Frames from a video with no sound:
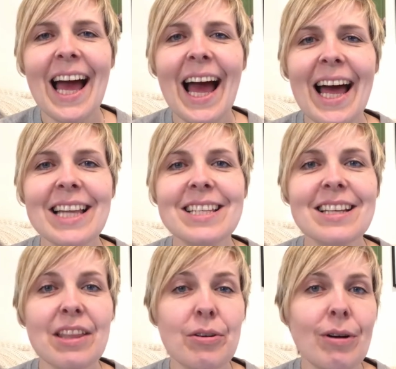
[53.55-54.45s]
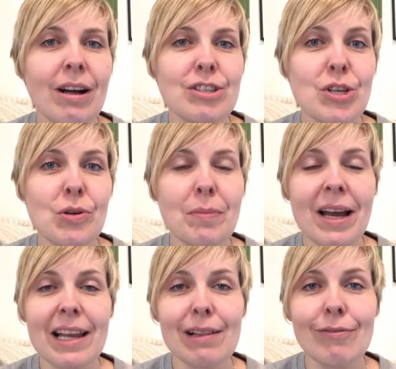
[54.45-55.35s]
And I thought I'd do my
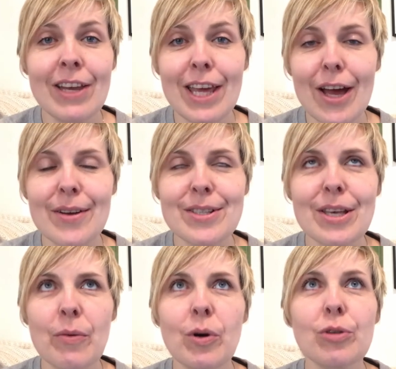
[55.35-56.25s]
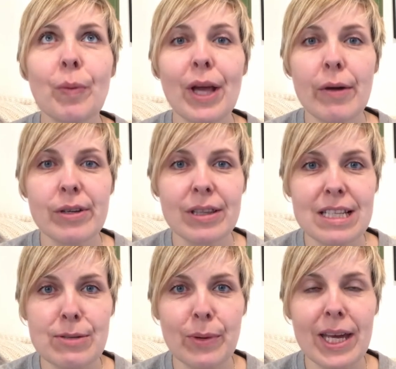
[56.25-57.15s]
little video. So what's been going on
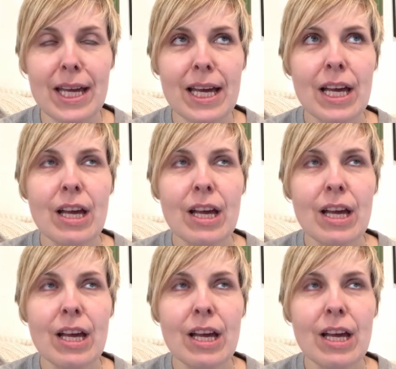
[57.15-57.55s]
this week?